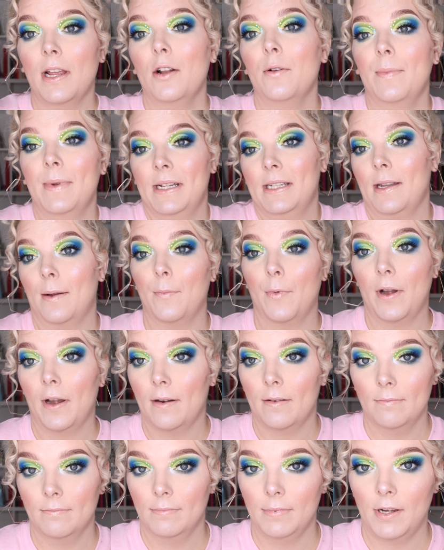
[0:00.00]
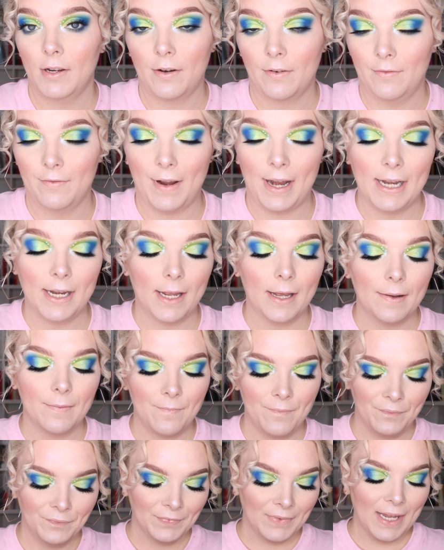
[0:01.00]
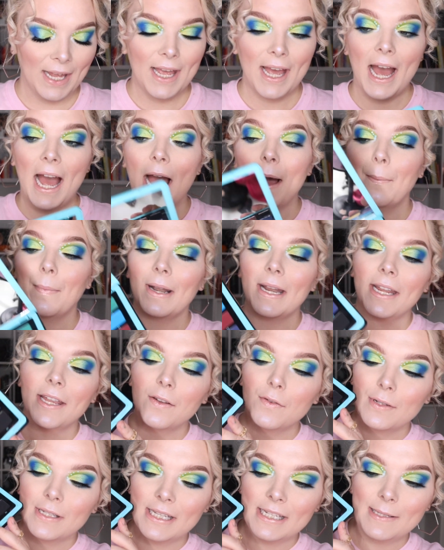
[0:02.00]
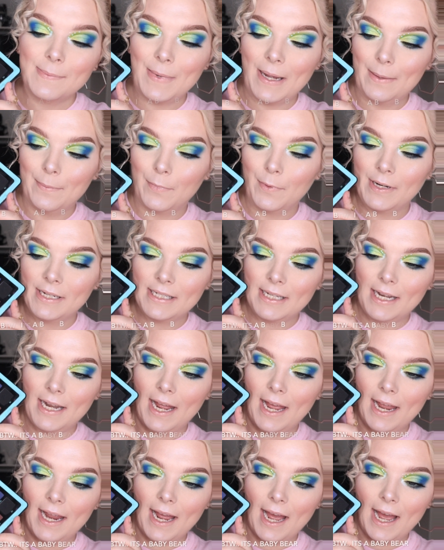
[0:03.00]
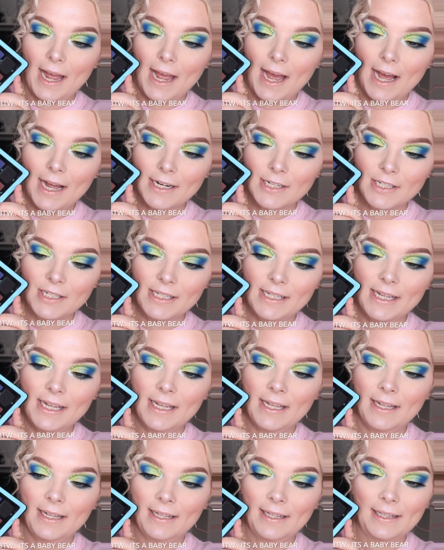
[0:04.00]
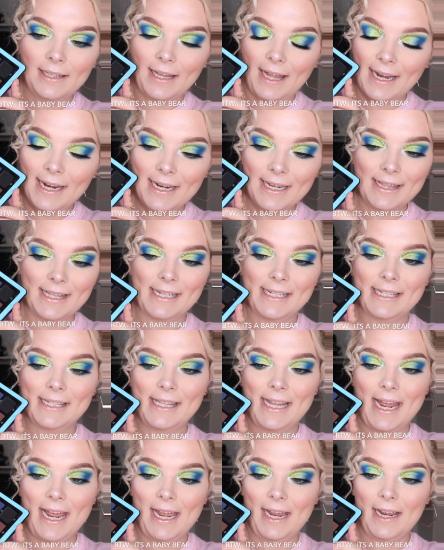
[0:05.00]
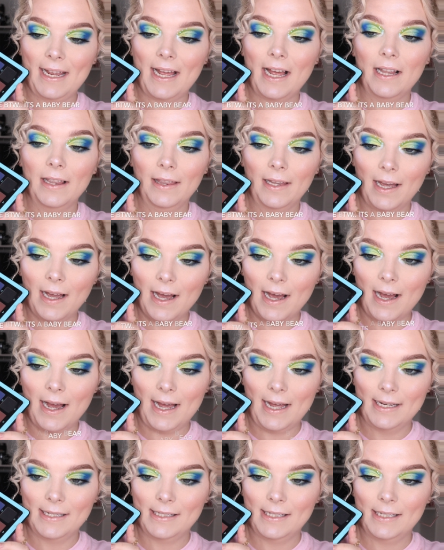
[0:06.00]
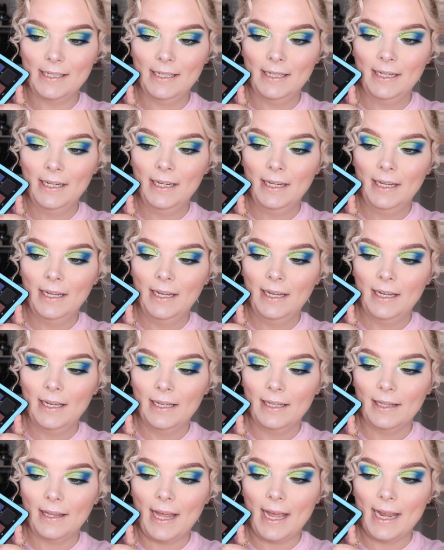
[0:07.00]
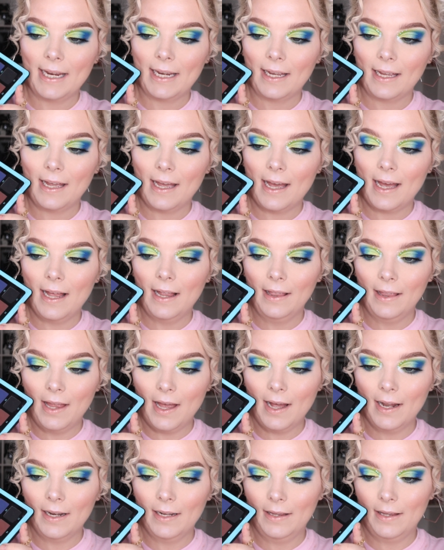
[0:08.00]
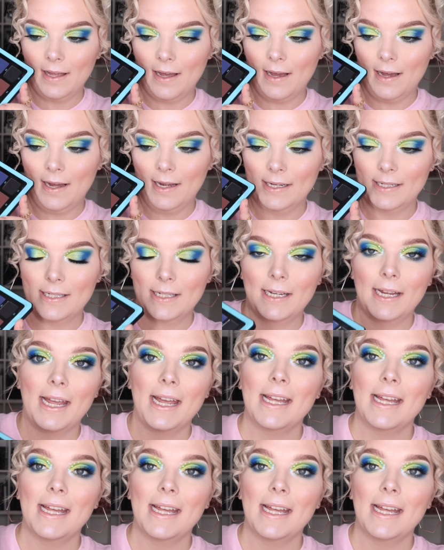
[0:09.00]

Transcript: It'll be somewhere. You can find it. But I used this bad boy today. I actually like this thing a lot. Like a lot.